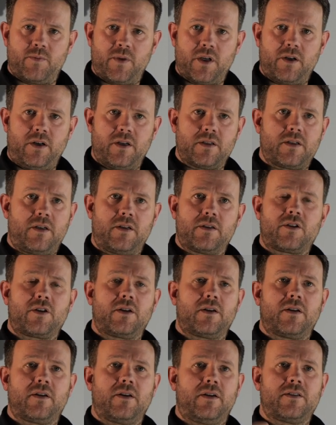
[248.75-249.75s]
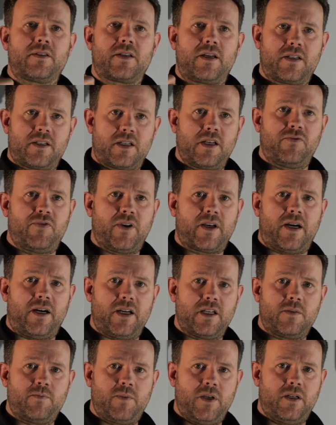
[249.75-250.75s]
Because on scientific
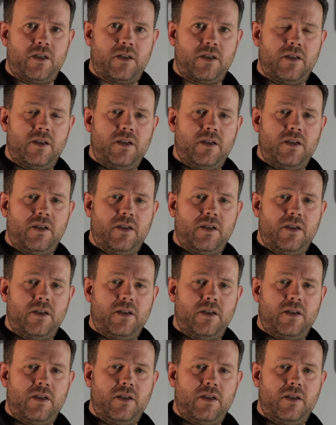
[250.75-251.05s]
high-speed,